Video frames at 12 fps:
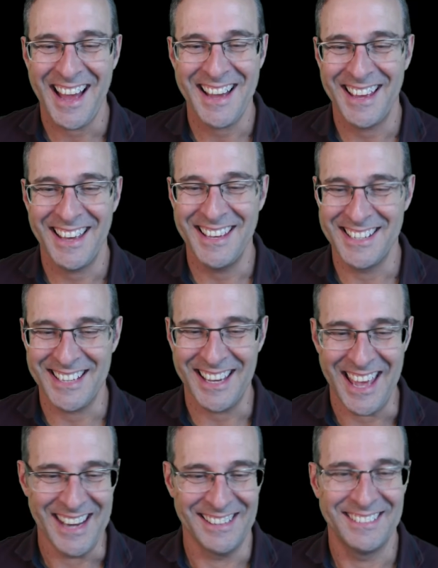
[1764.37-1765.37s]
is,
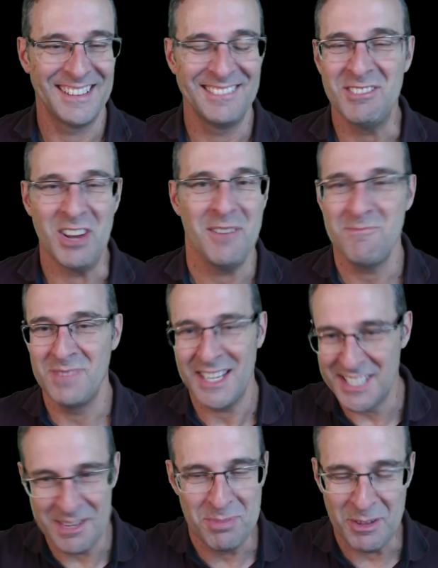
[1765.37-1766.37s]
again, let's
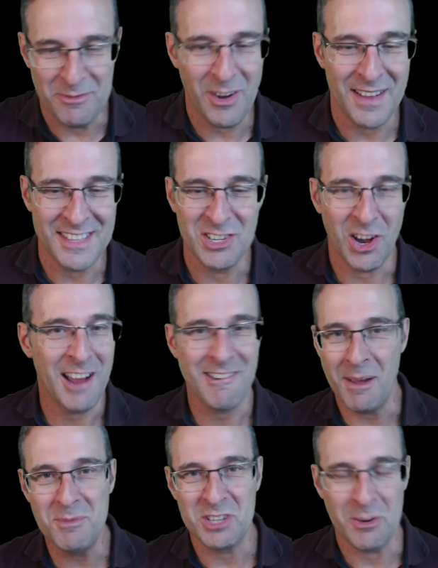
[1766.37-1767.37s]
simplify the
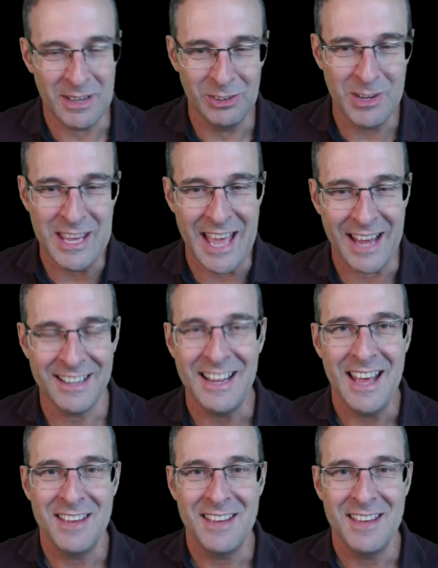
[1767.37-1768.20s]
diagram so we're looking at it.